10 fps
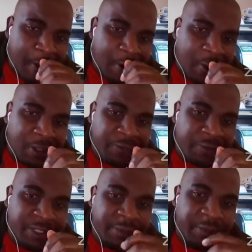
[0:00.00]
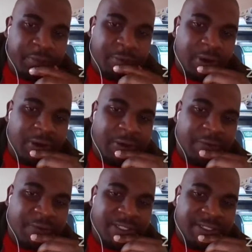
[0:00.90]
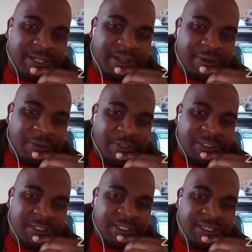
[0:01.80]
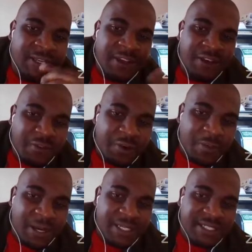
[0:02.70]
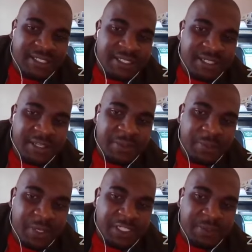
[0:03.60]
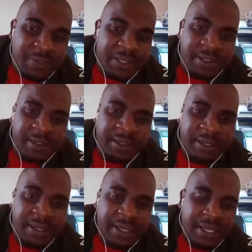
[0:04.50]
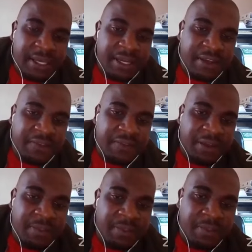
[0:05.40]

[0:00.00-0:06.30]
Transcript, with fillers: called for the withdrawal of Israel forces from Gaza Strip, West Bank, and affirm